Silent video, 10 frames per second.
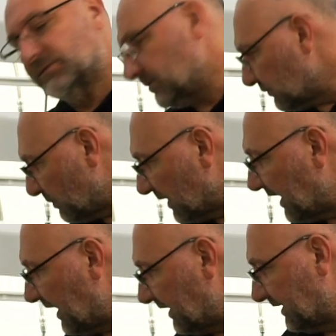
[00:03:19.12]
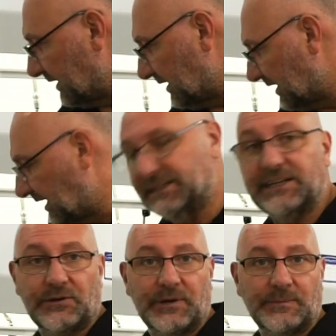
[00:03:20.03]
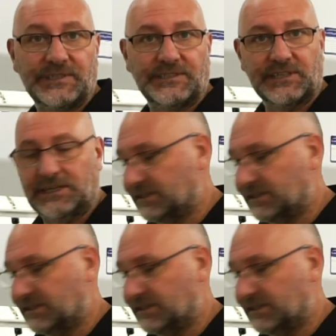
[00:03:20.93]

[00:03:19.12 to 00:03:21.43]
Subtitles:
replicating a near empty tank